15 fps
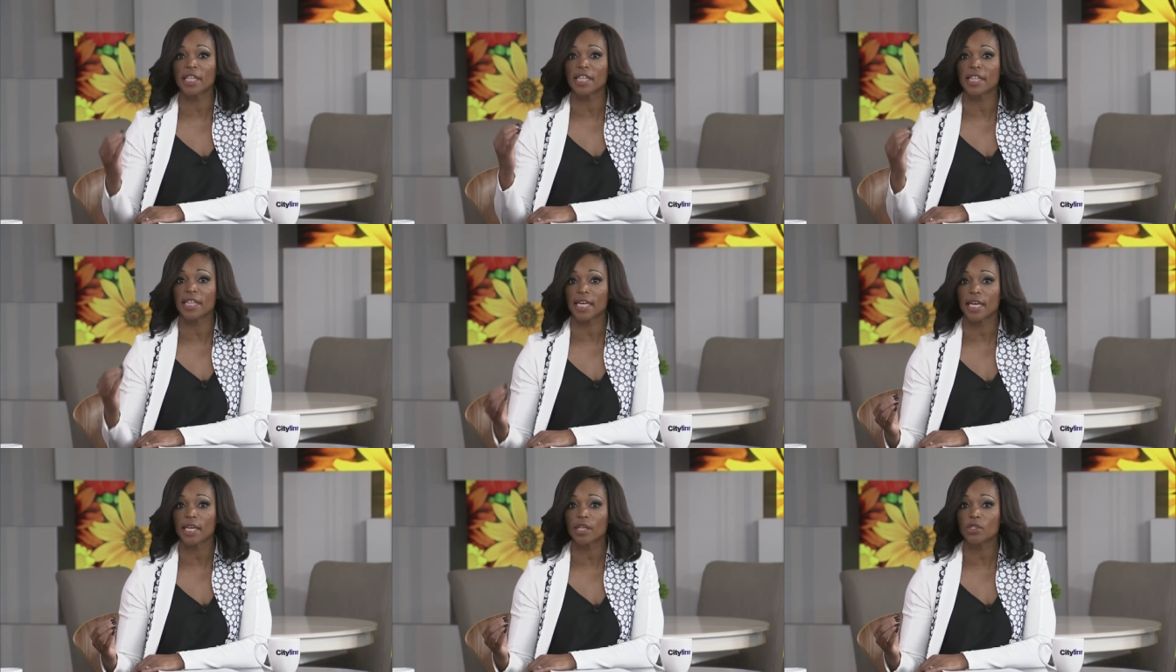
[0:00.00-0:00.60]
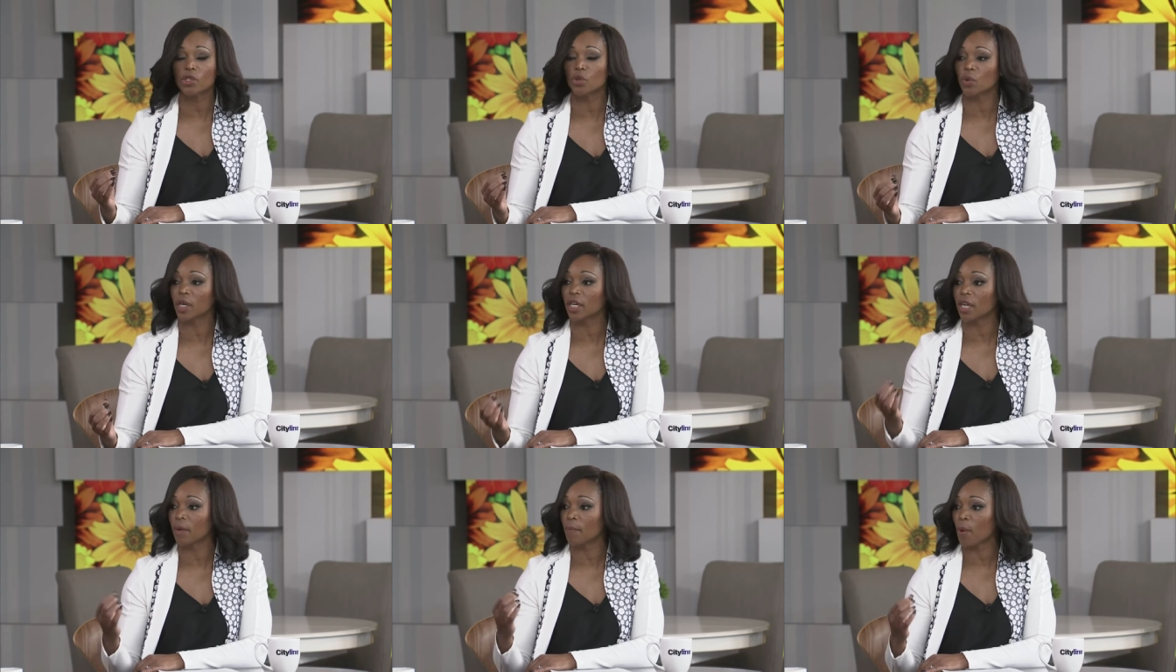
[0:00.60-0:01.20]
things you
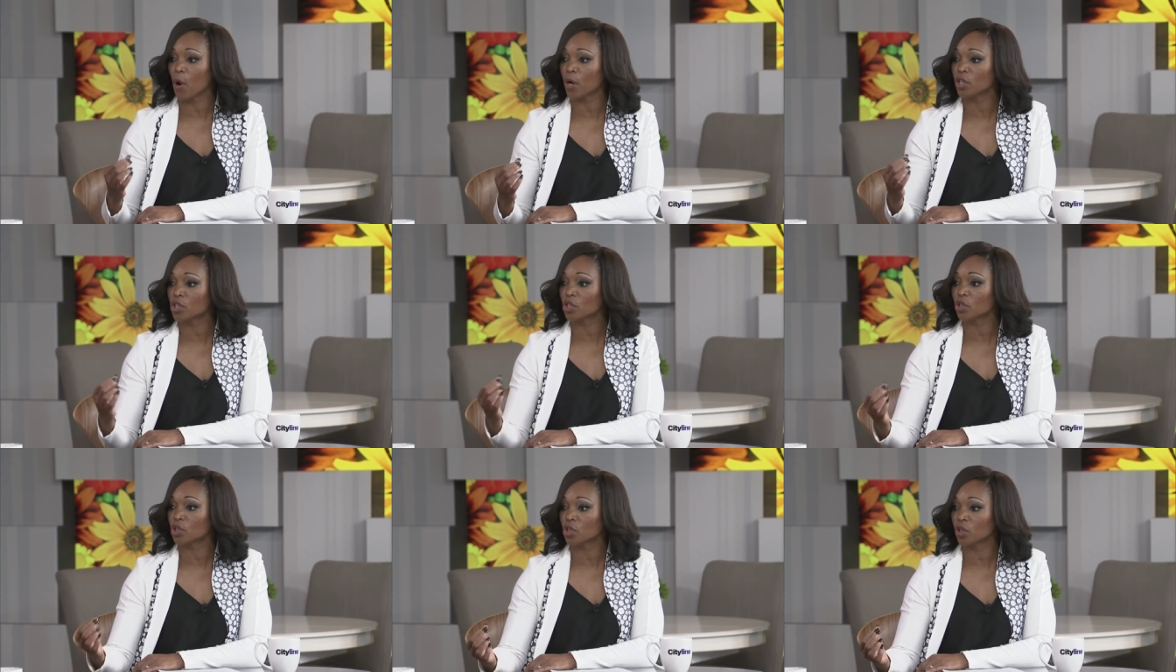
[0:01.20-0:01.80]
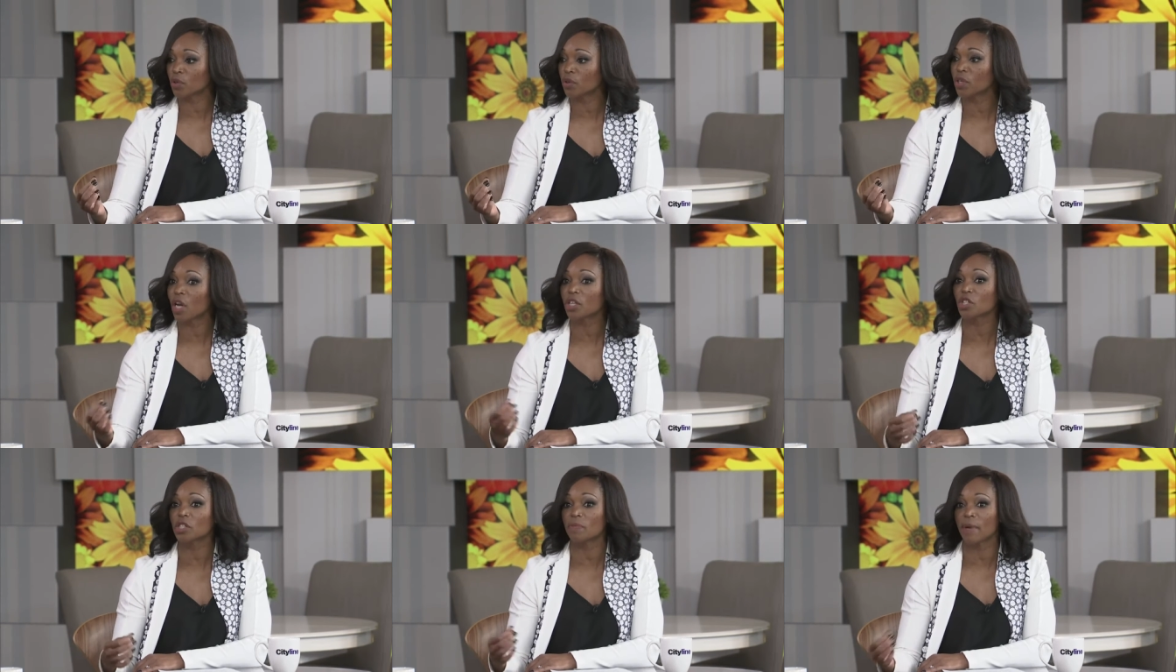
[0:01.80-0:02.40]
can impart to your children
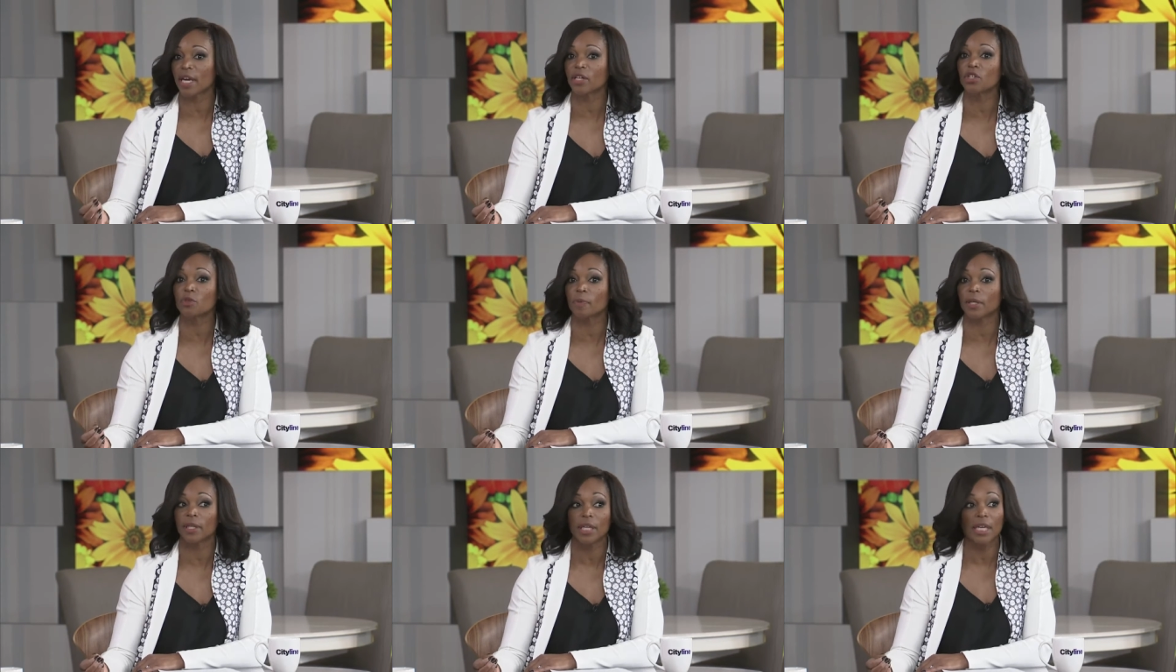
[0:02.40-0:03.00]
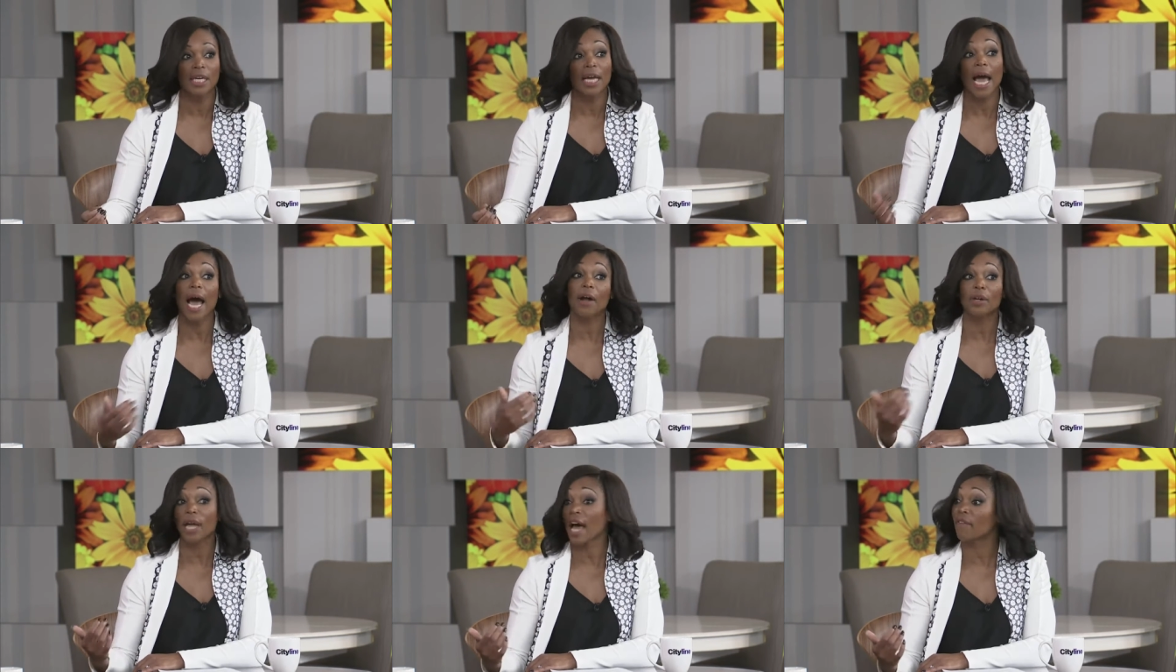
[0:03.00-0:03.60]
not just manners but
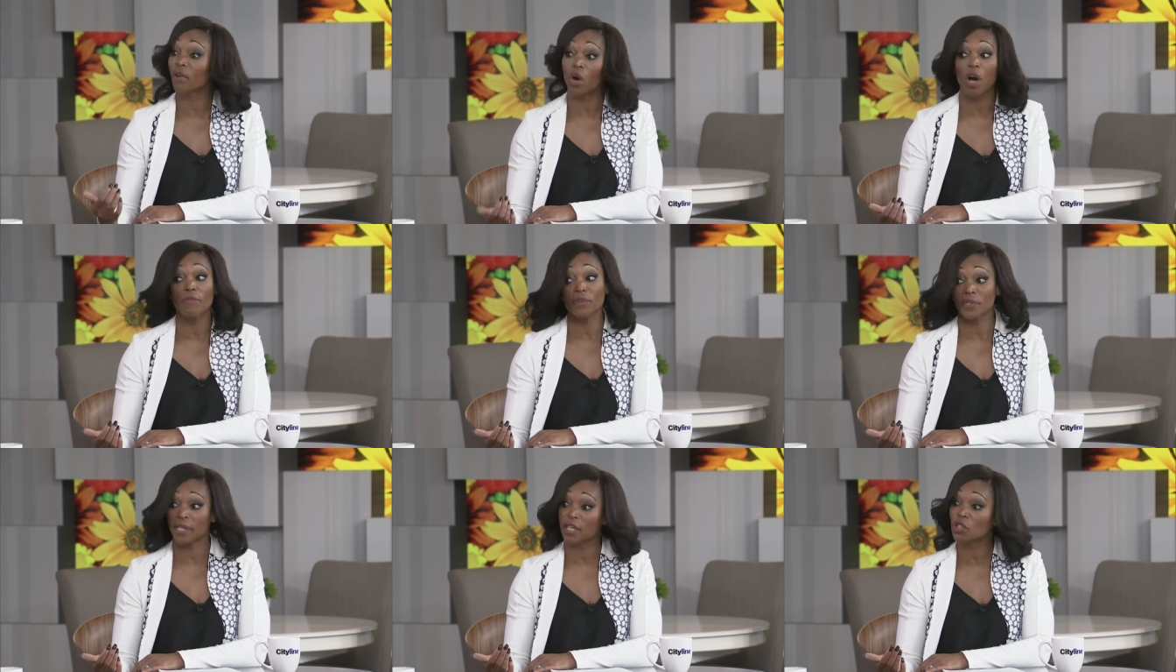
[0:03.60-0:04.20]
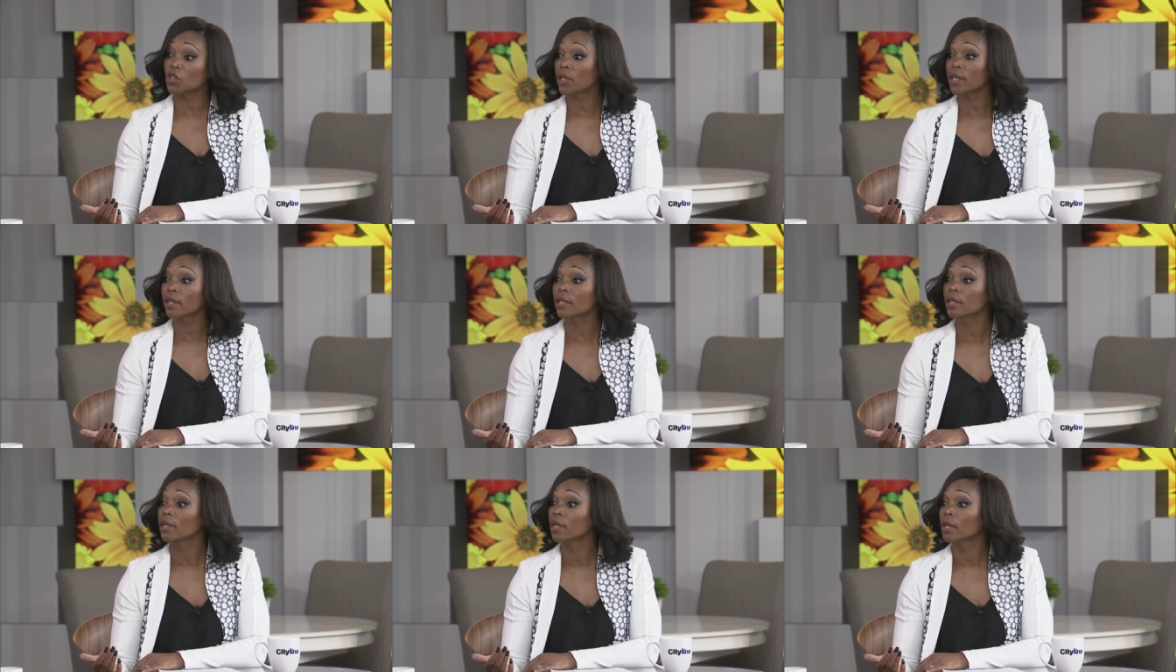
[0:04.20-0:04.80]
how to have a
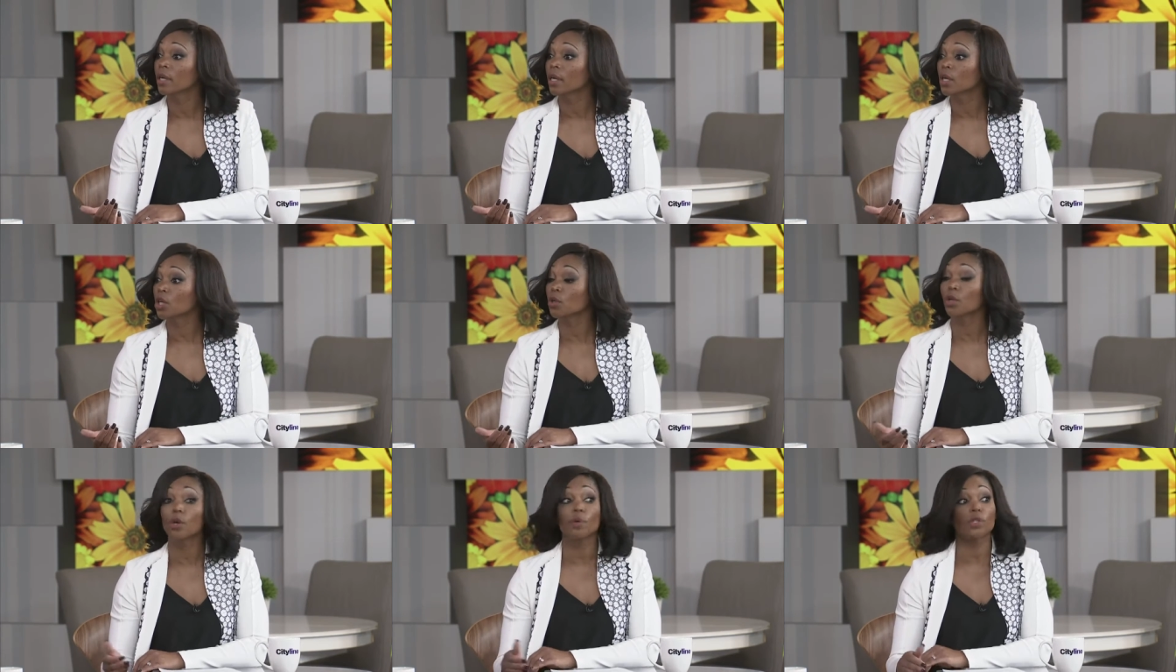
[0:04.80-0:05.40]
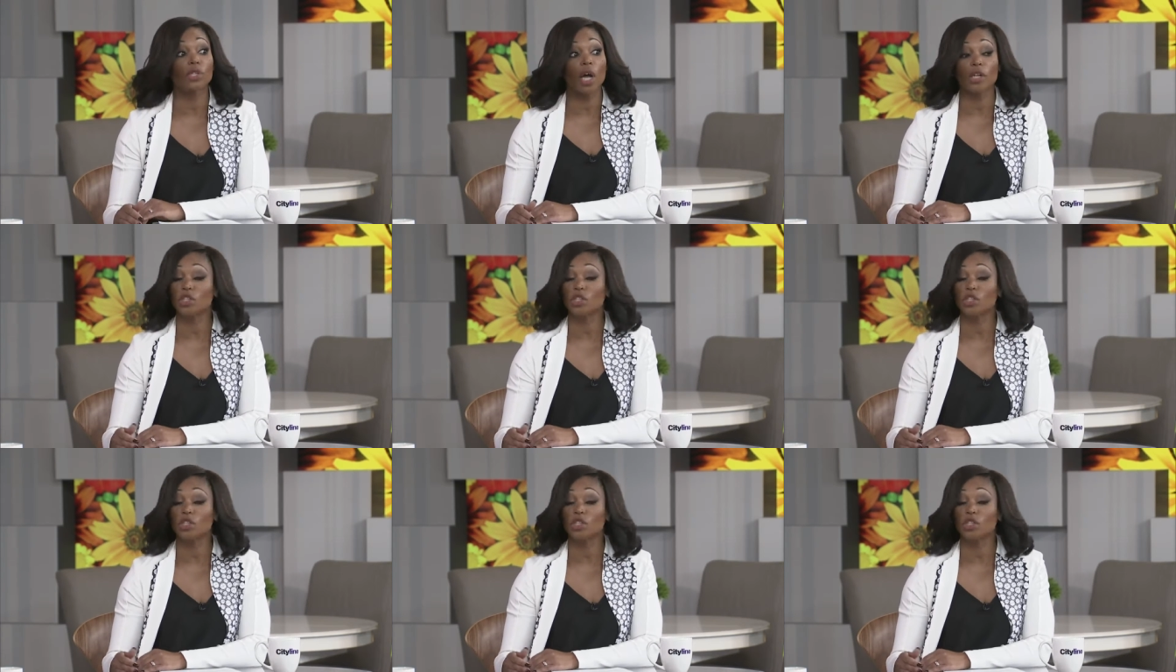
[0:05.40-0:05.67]
conversation yes you know it's not